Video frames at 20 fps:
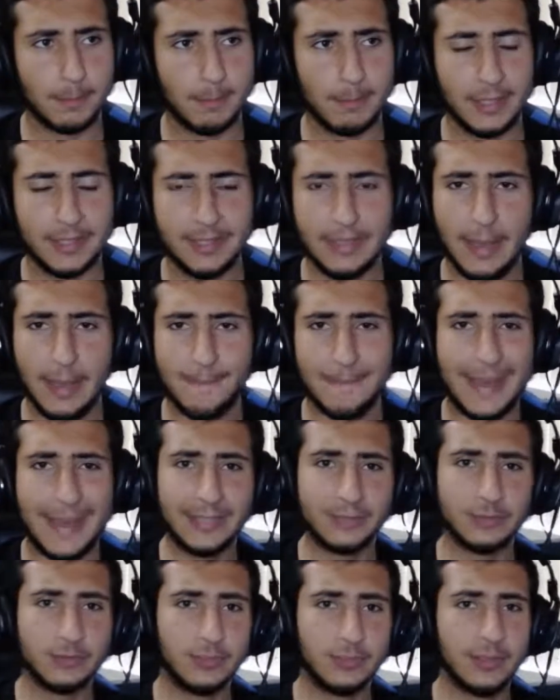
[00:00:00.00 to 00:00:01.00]
Yeah, back
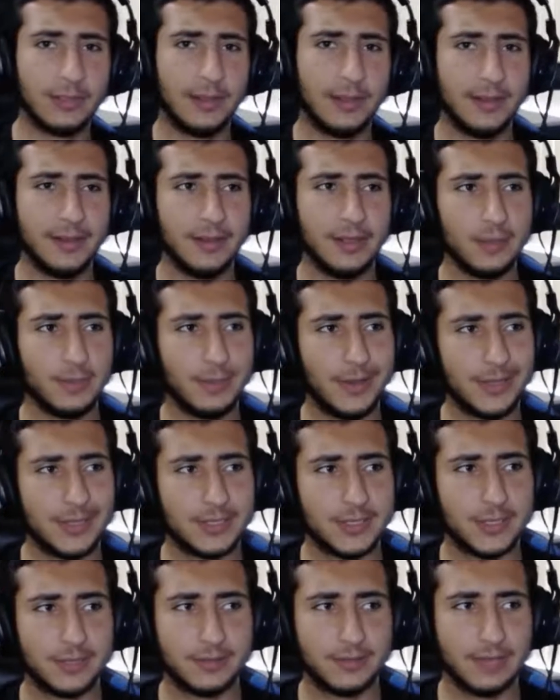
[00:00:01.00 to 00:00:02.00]
to the lineup. I
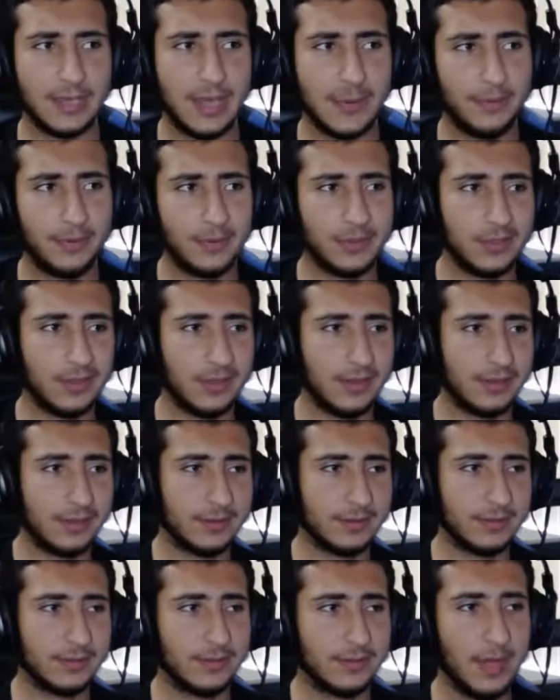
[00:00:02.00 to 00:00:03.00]
said Kepa
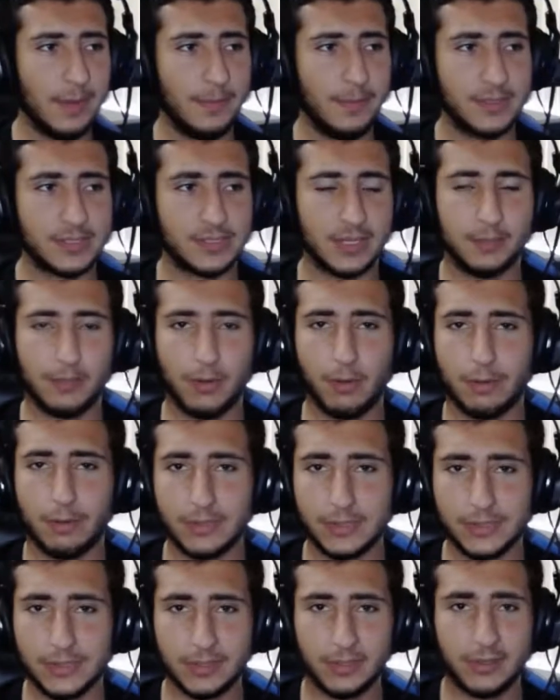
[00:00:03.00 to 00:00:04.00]
is gonna probably
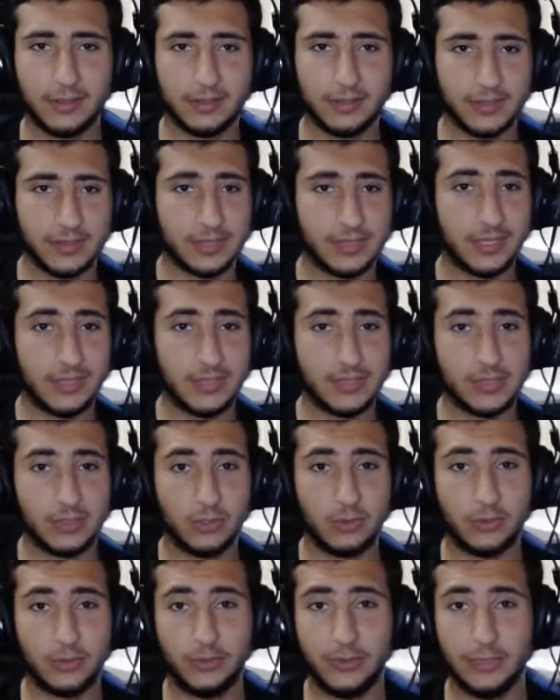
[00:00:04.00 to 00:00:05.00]
start because there is no
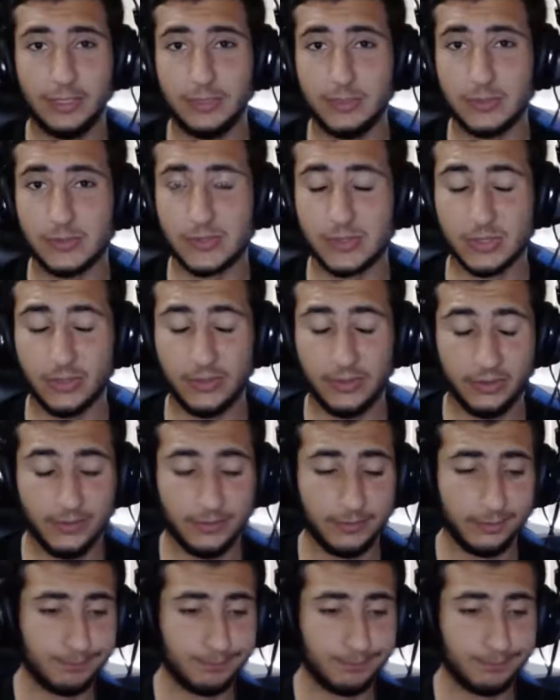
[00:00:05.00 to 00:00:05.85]
one ready to start